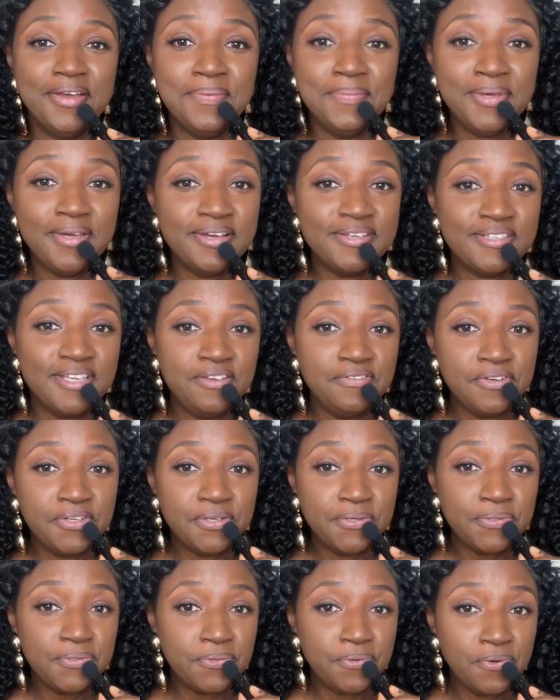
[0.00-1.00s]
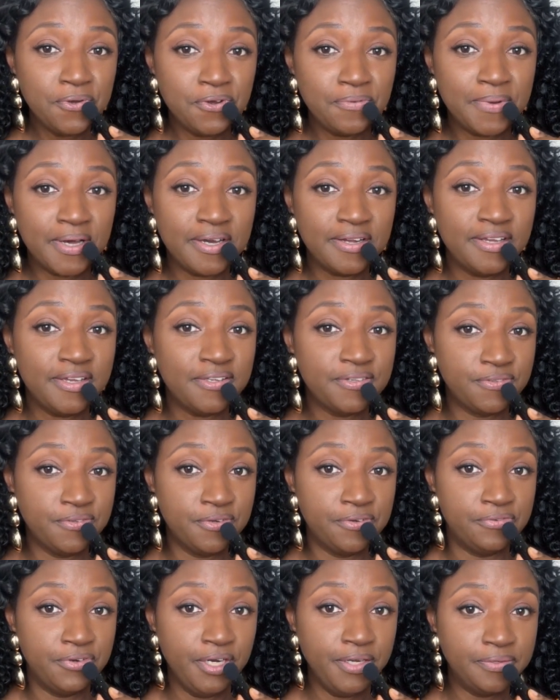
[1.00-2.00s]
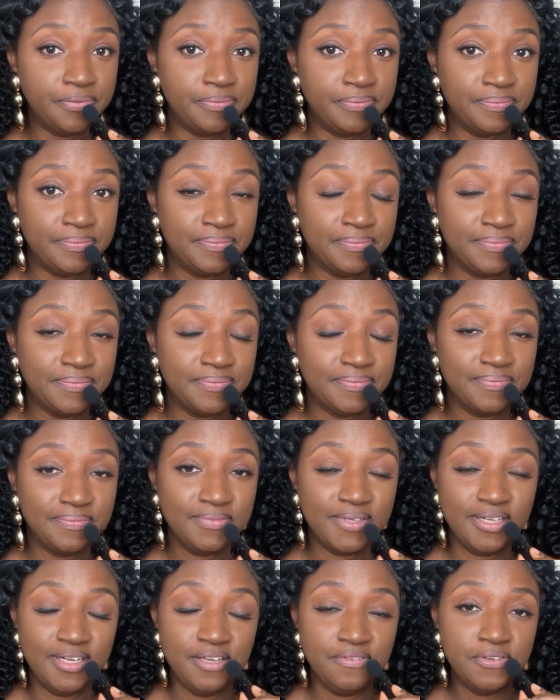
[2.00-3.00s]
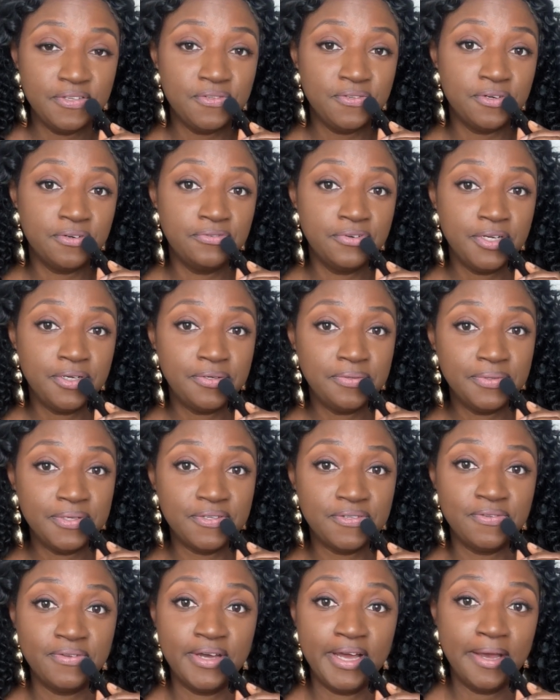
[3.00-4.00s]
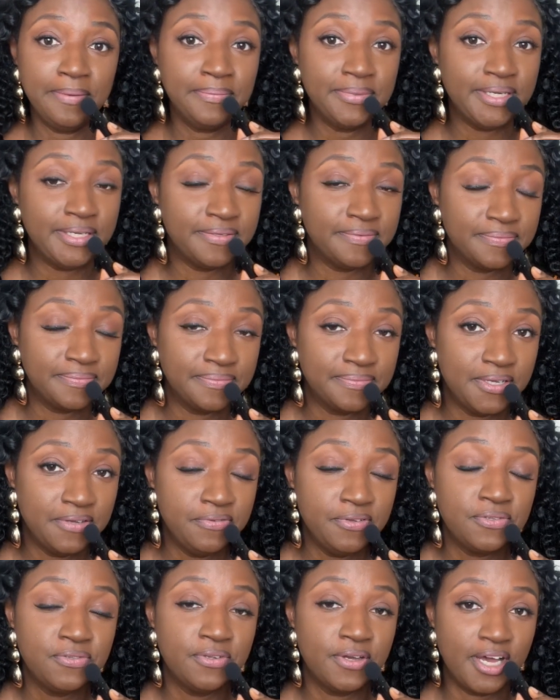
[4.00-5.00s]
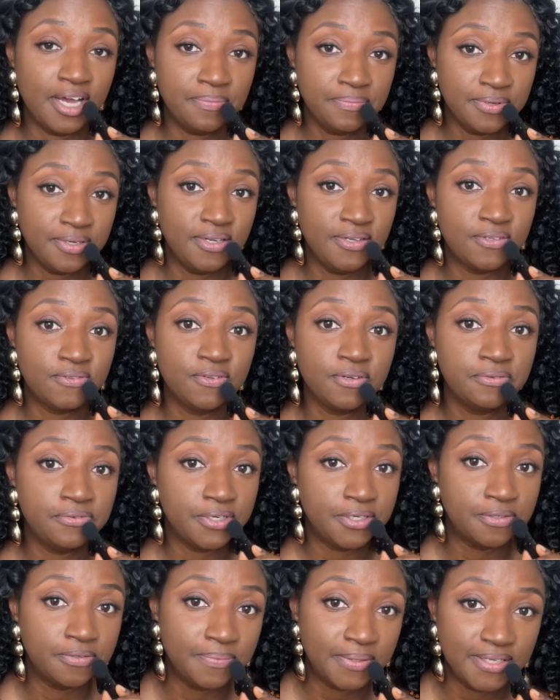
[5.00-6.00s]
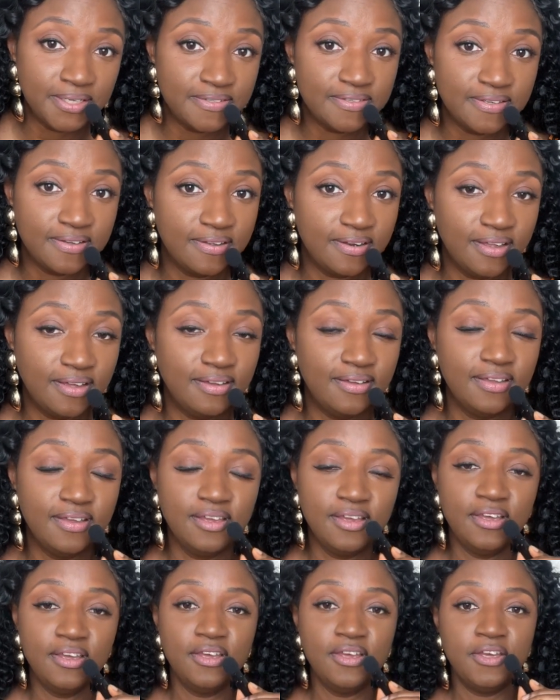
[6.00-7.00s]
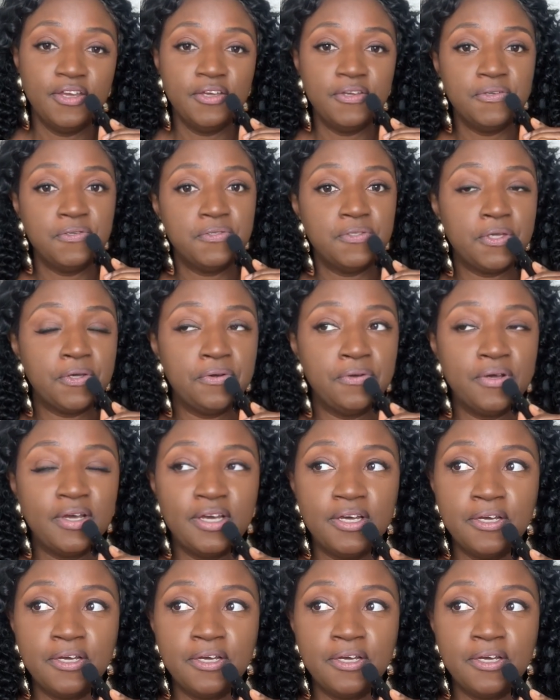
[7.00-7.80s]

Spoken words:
because if you don't talk about it, it's not real. And if it's not real, it's not happening. If it's not happening, it's not real, basically. So,